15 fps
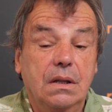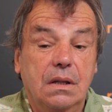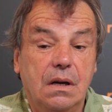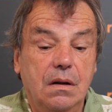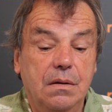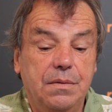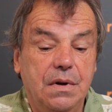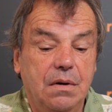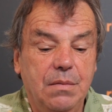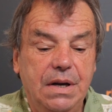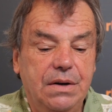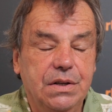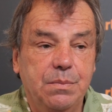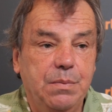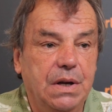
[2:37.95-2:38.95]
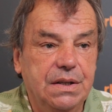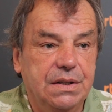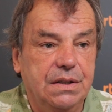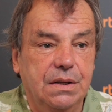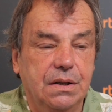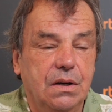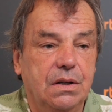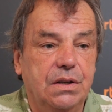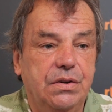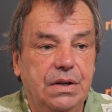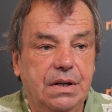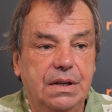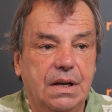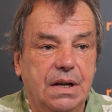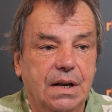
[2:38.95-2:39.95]
They're, they're my response to the
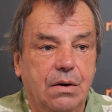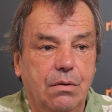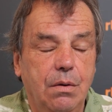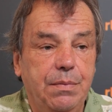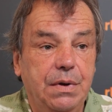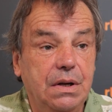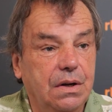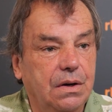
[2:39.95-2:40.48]
country that I grew up in,